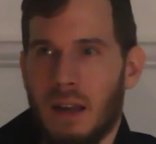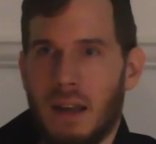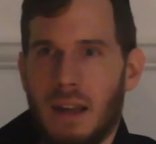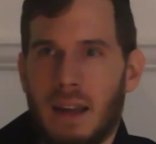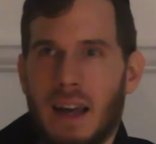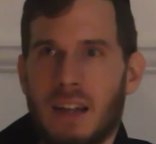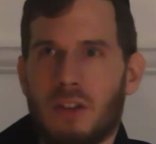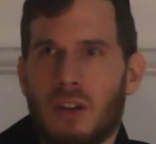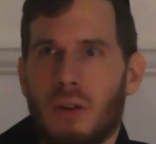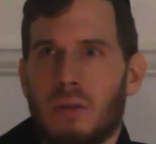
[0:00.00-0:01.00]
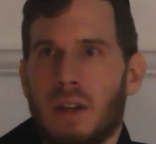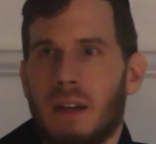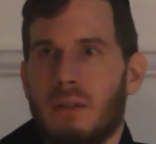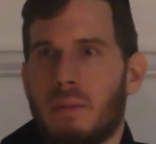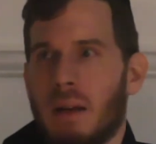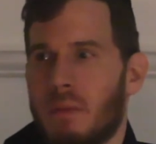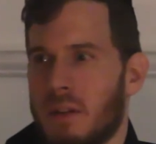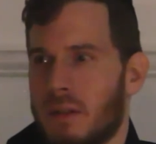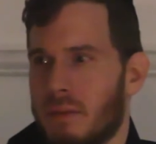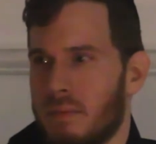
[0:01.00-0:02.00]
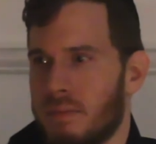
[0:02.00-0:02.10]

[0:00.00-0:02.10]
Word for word: he can't show that he remembers.